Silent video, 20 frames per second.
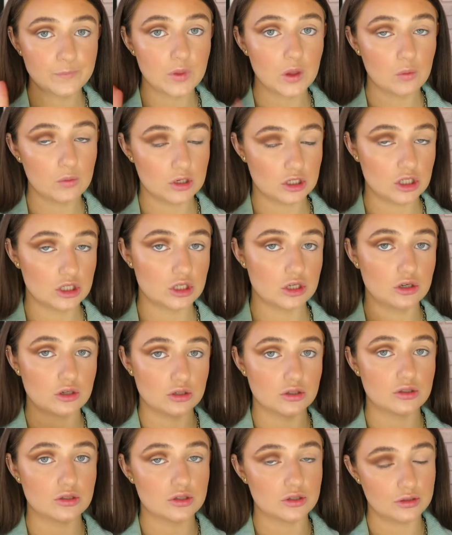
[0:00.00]
which is a
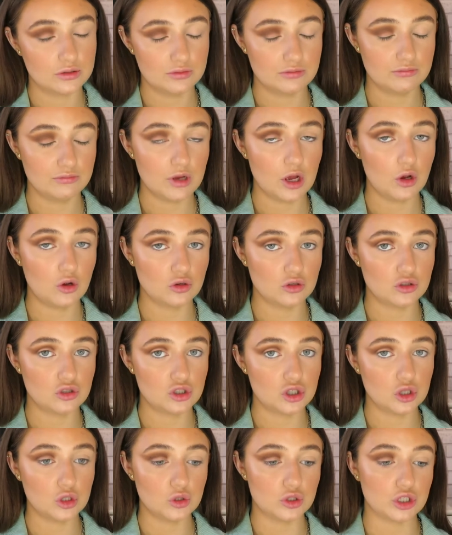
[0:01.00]
good
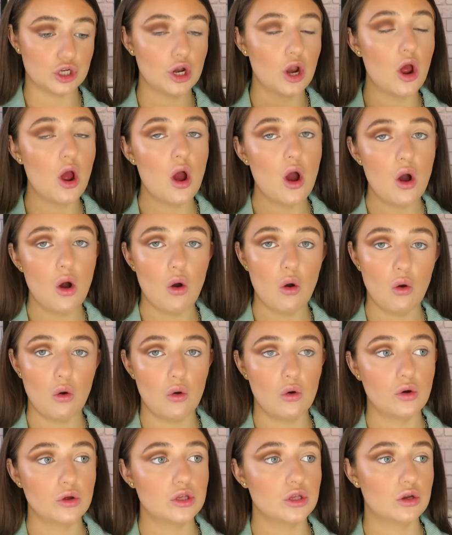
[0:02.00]
solution,
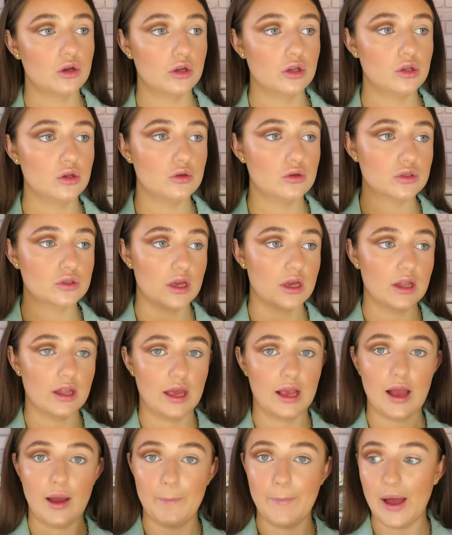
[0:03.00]
or you can use
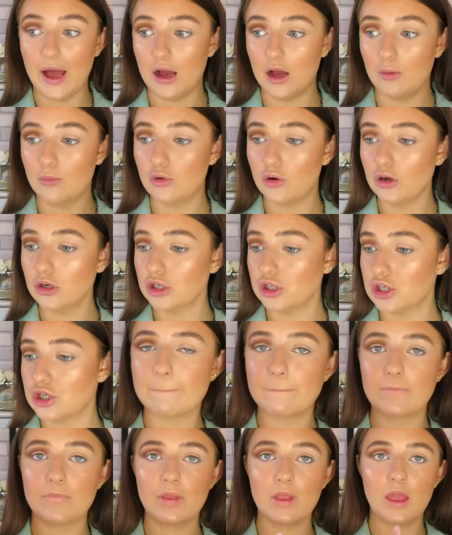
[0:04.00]
like a packer brush
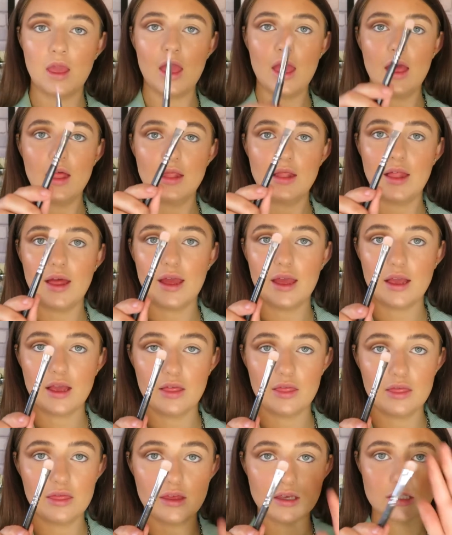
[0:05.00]
like
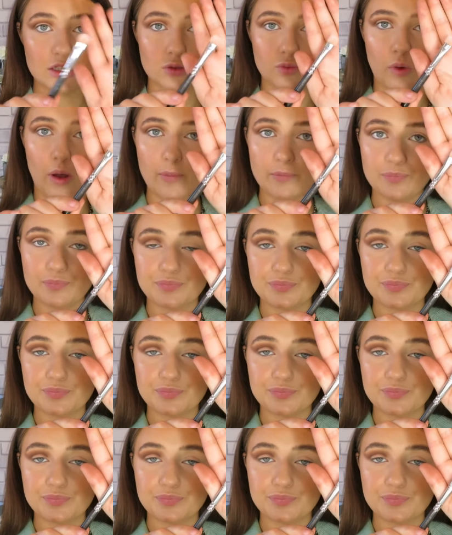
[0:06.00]
this one,